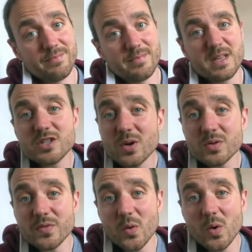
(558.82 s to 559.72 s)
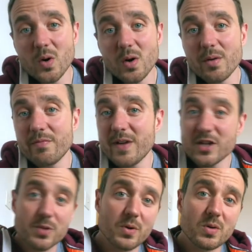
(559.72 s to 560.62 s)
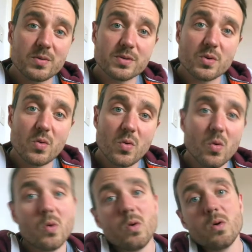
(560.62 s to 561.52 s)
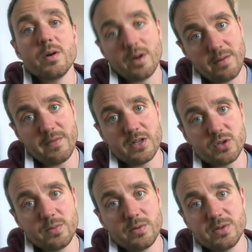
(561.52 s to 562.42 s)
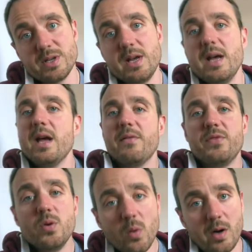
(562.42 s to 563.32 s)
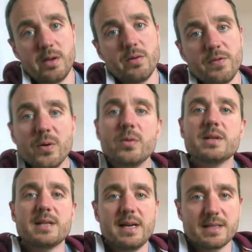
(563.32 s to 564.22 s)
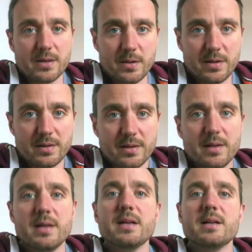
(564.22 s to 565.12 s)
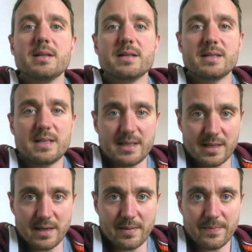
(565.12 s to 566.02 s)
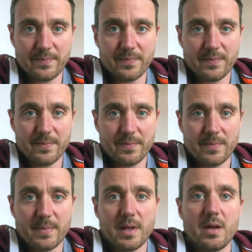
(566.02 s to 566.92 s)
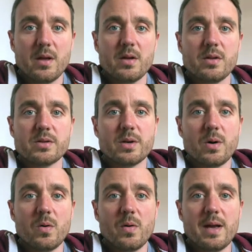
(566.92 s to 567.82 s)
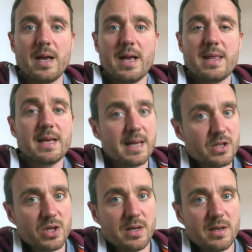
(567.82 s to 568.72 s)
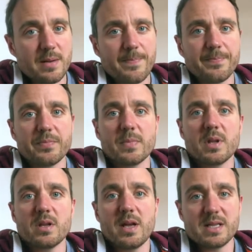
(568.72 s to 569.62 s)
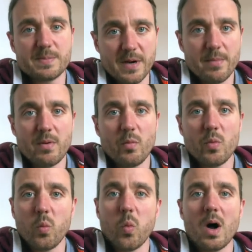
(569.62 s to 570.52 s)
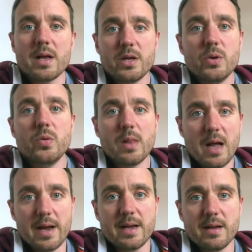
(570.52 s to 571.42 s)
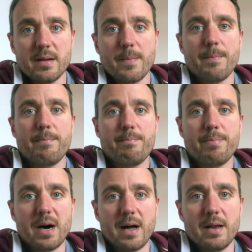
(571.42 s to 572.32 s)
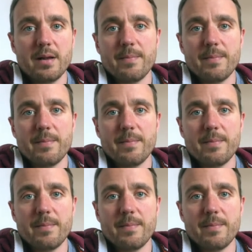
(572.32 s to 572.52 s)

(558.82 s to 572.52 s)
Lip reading: This goes for vegetables or not vegetables. If you want your food to taste good, season it. So in the kitchen, experiment with what you like, but